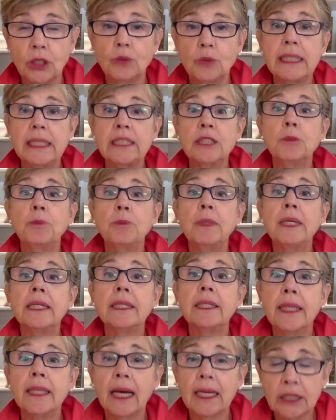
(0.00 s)
You need to be a
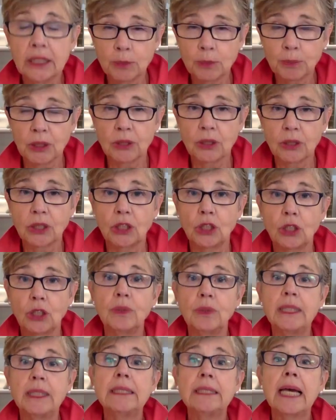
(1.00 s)
nice person.
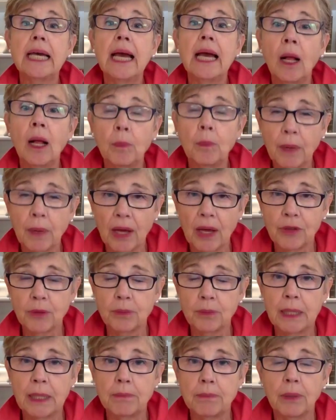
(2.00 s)
You need to help
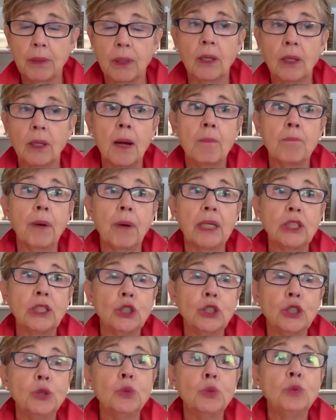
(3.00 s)
other people, but
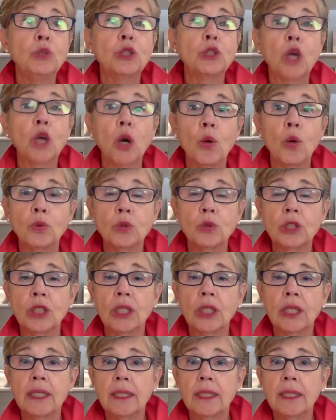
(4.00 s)
you don't.